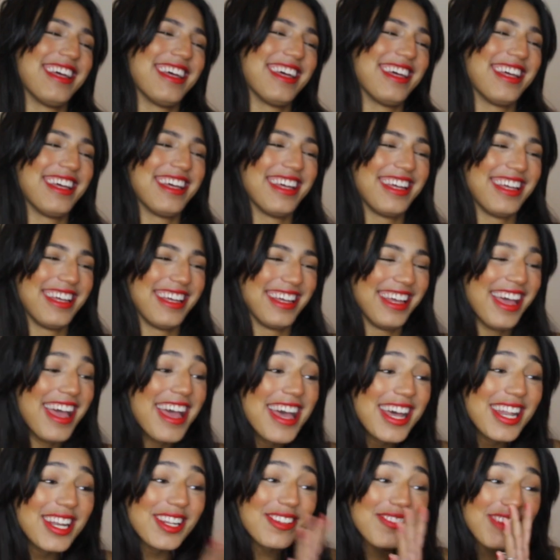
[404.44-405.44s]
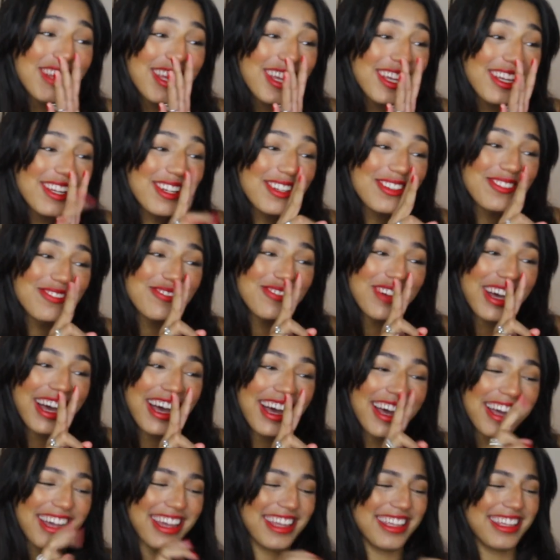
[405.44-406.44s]
Love you. Love you.
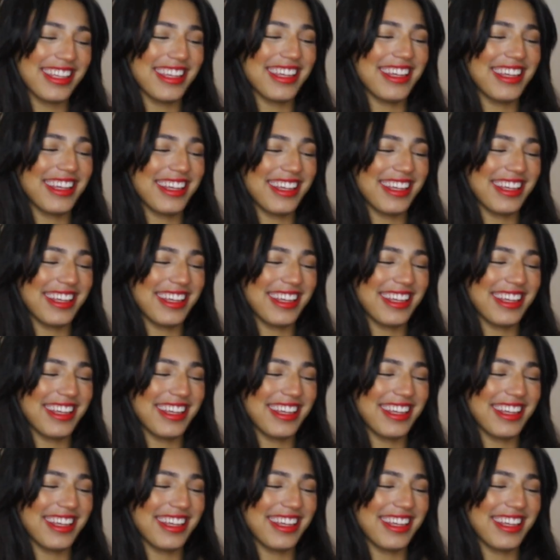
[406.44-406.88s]
Bye.